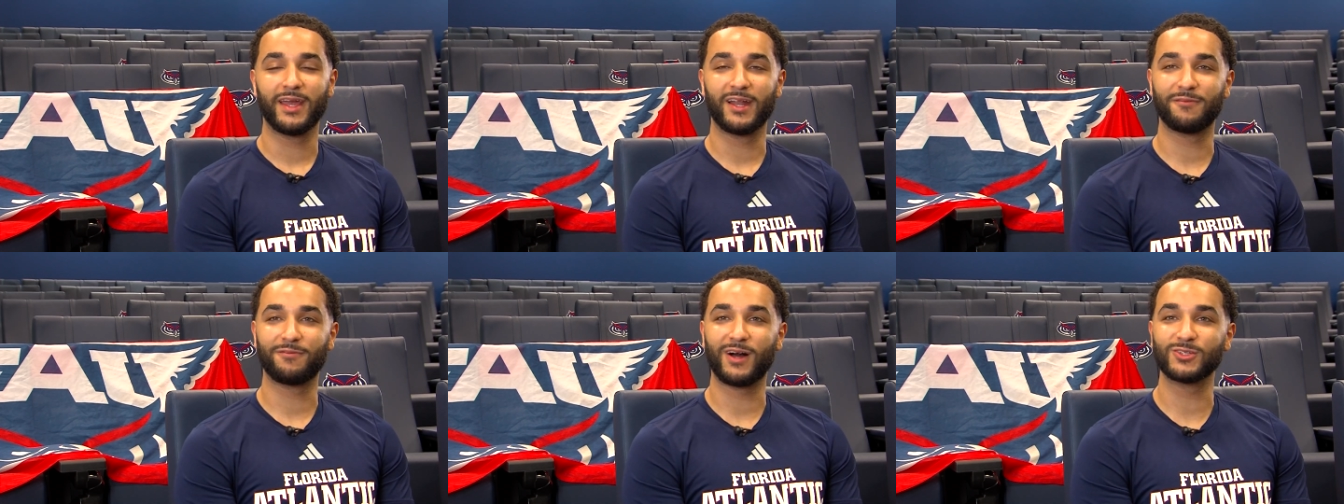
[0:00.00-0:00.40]

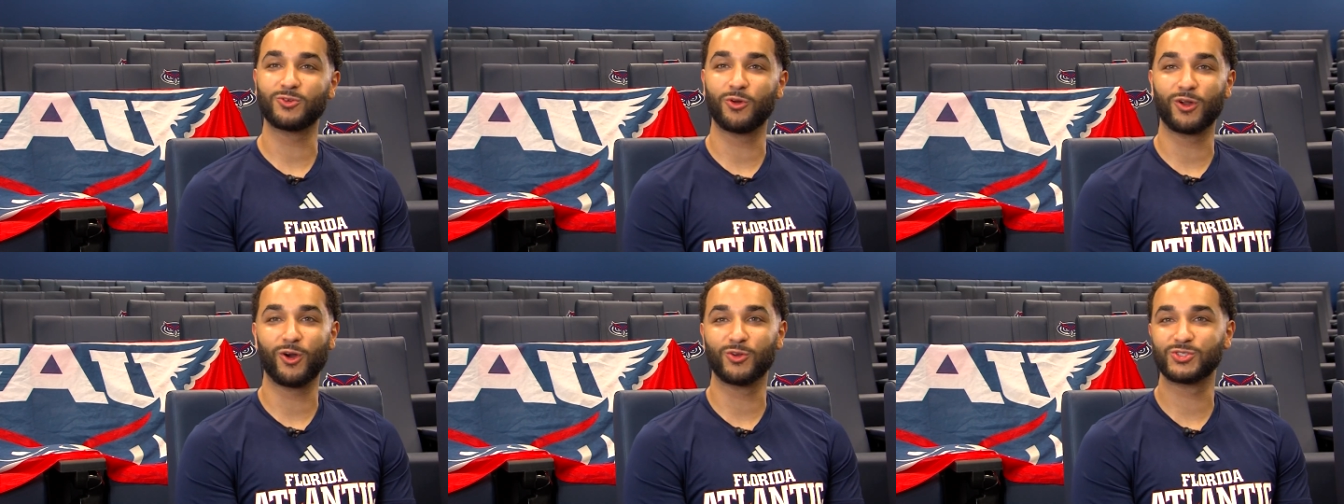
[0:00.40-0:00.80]
And if I was
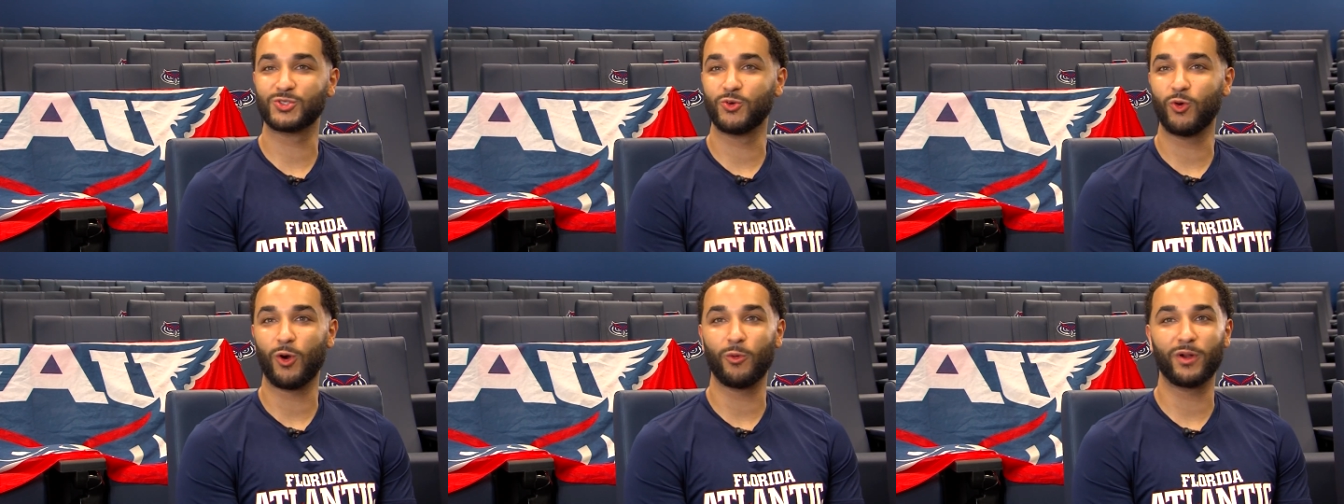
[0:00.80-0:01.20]
going to go to
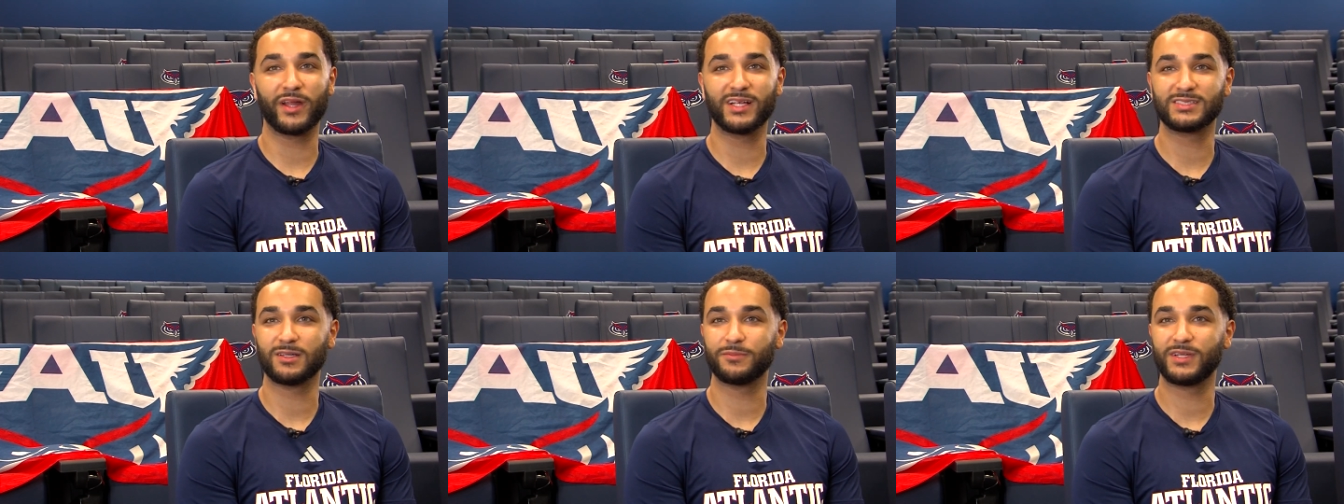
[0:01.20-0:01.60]
school, I wanted to
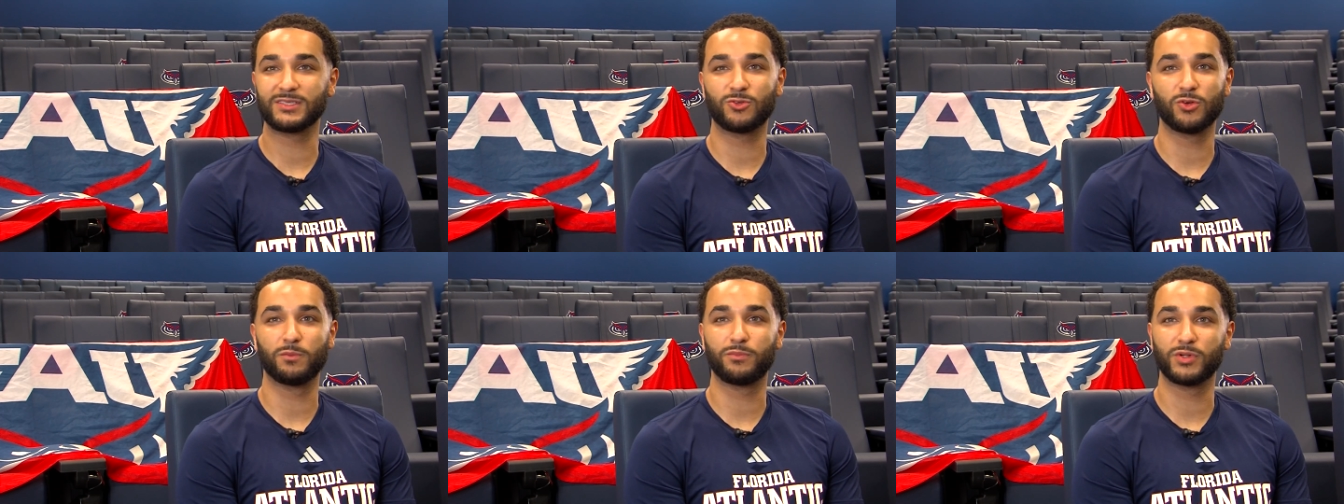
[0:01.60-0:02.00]
get something that's
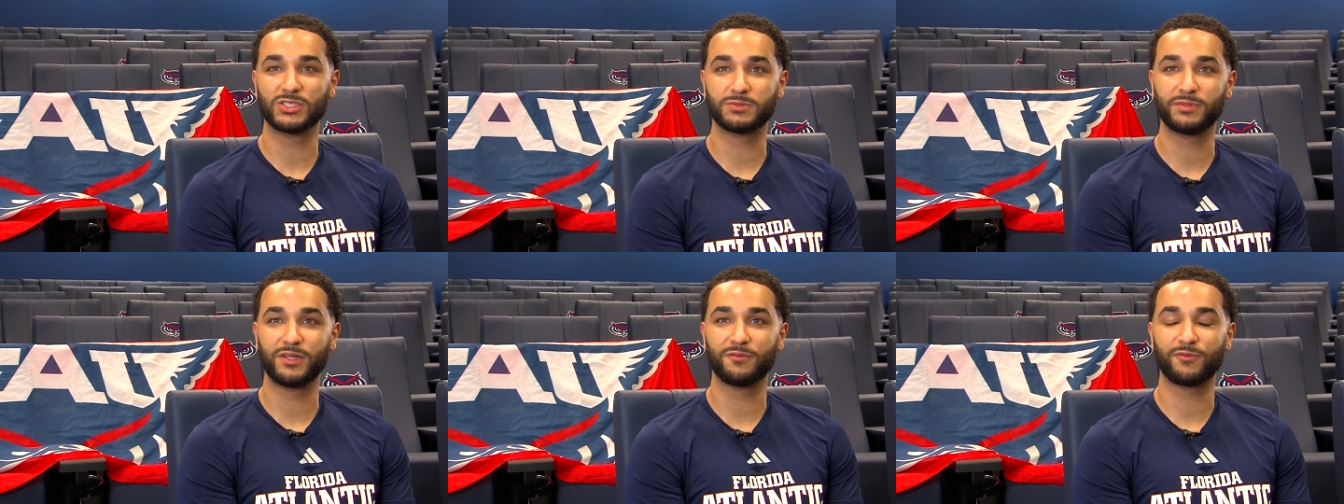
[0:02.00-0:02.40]
going to
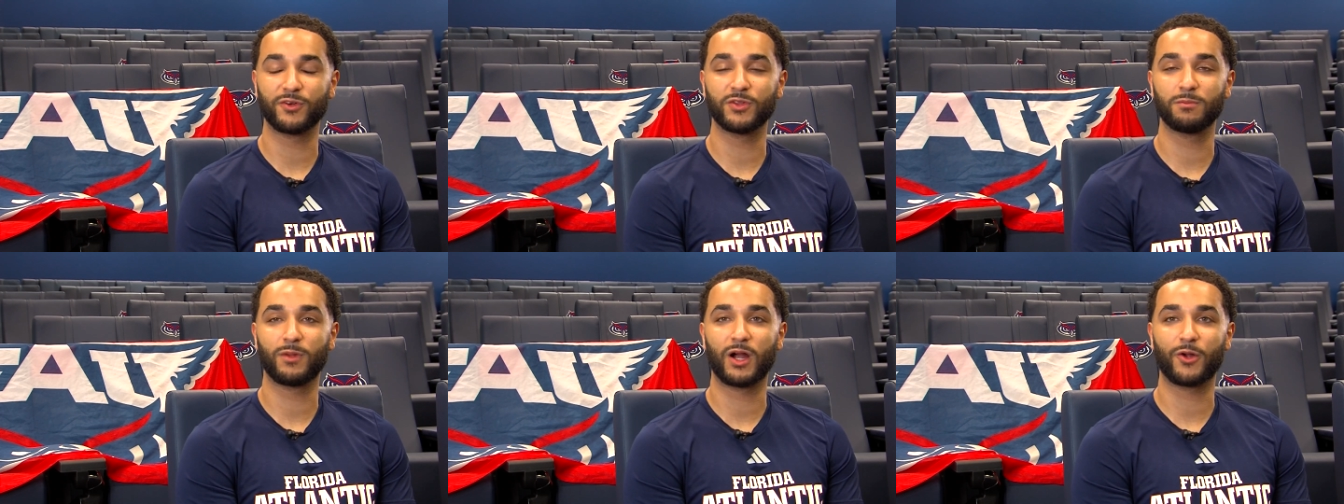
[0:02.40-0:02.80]
push me
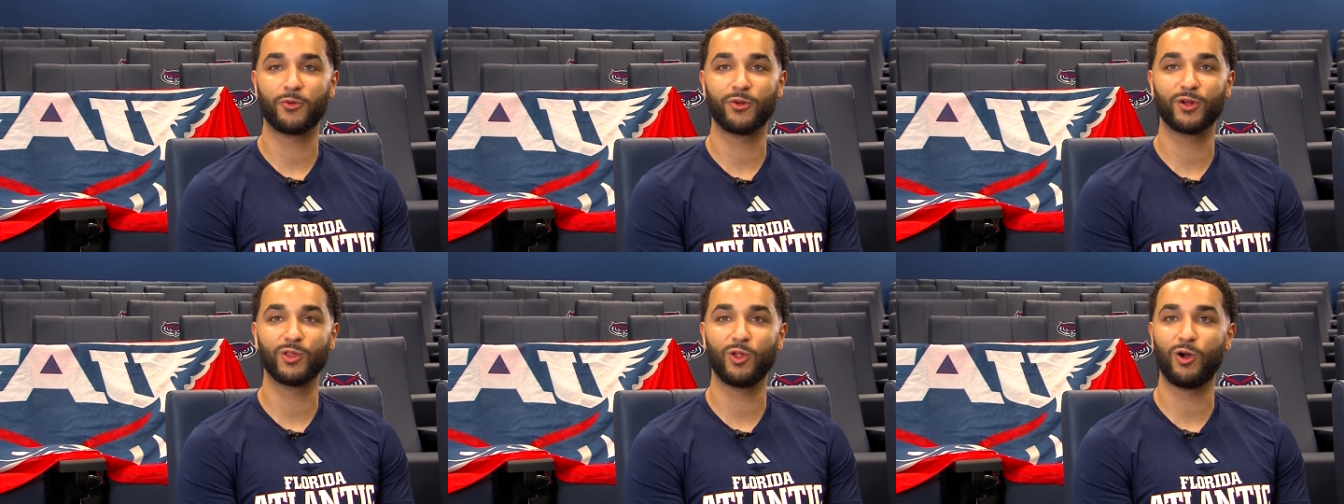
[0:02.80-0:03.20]
further my
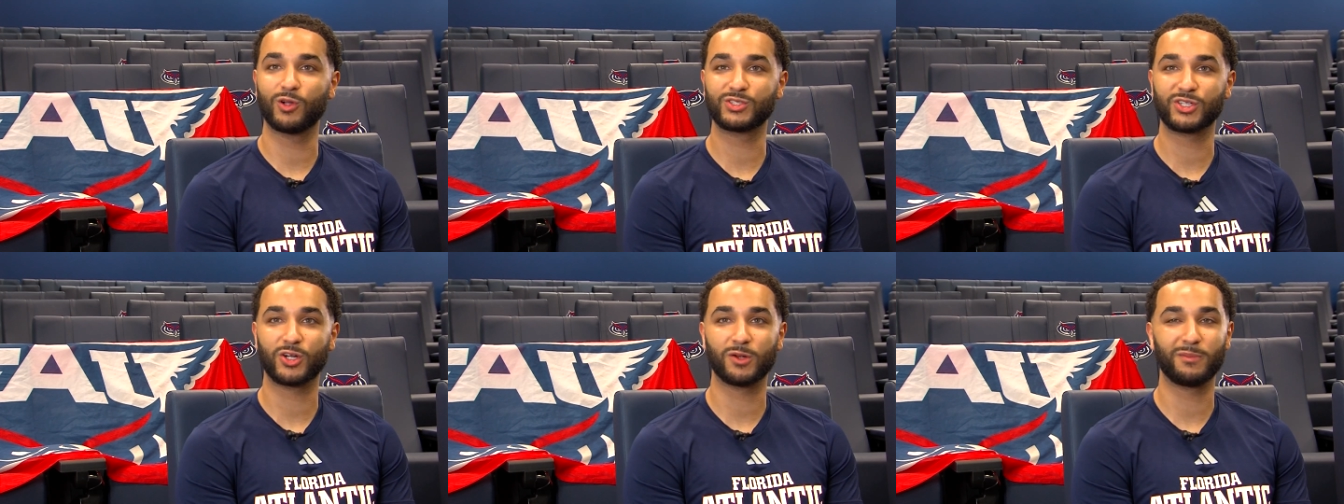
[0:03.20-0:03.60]
career
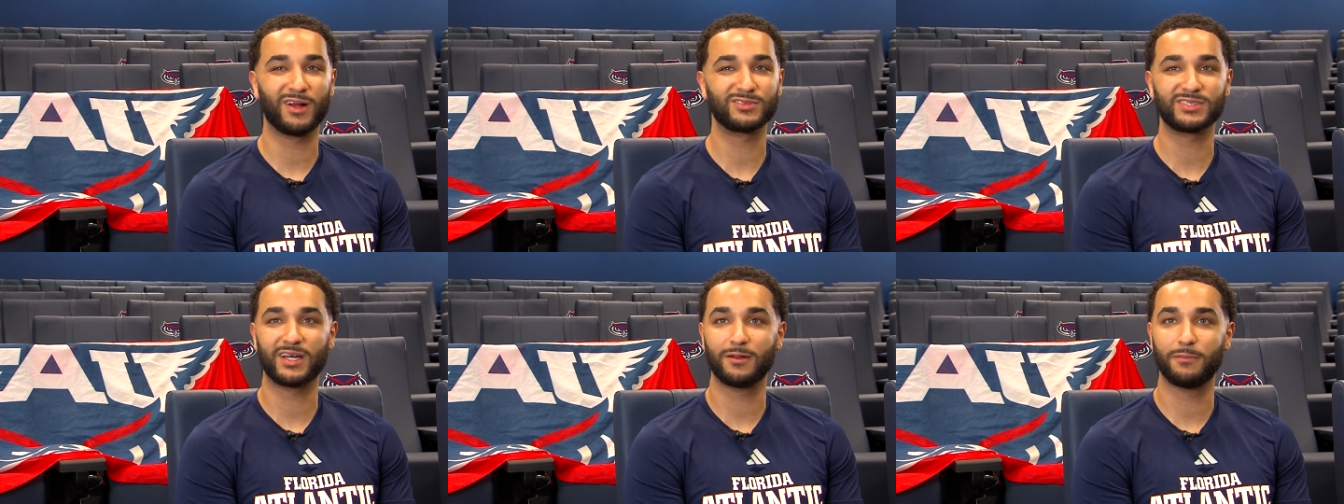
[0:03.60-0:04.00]
long term
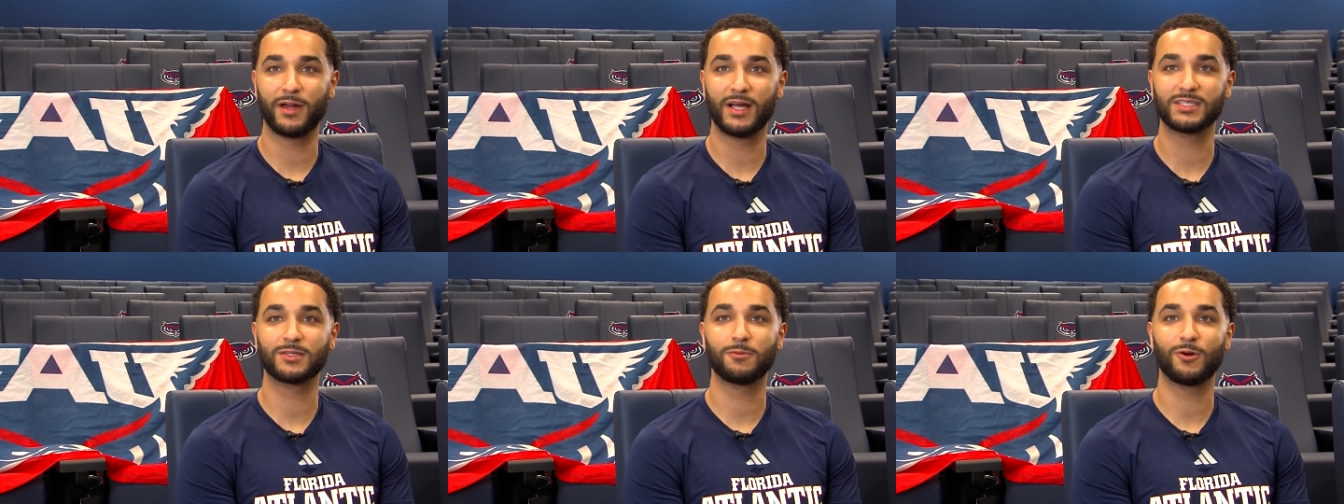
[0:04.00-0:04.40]
outside of
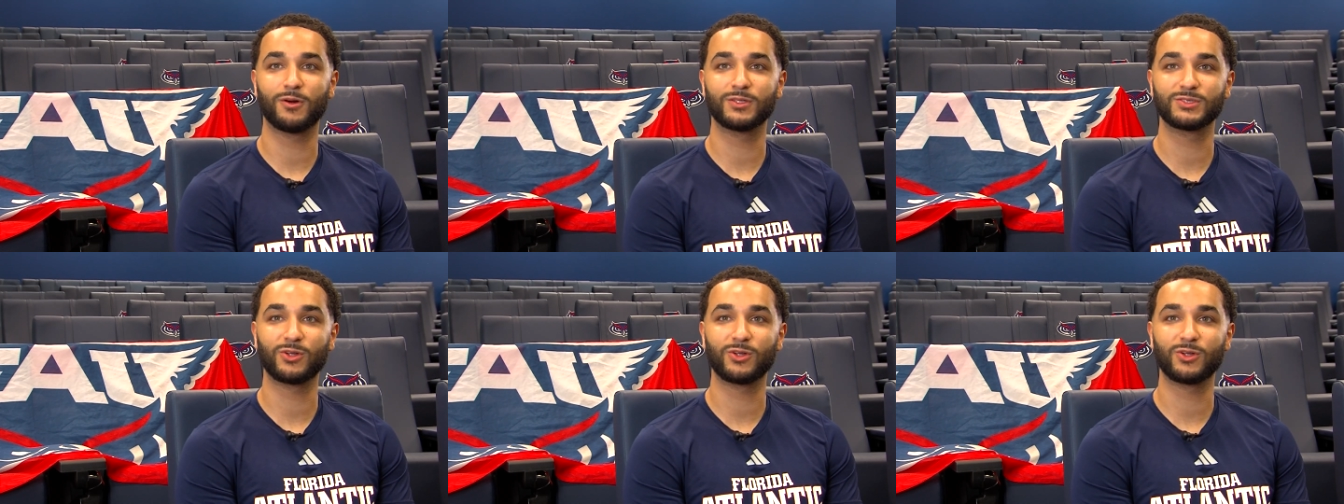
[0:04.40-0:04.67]
basketball.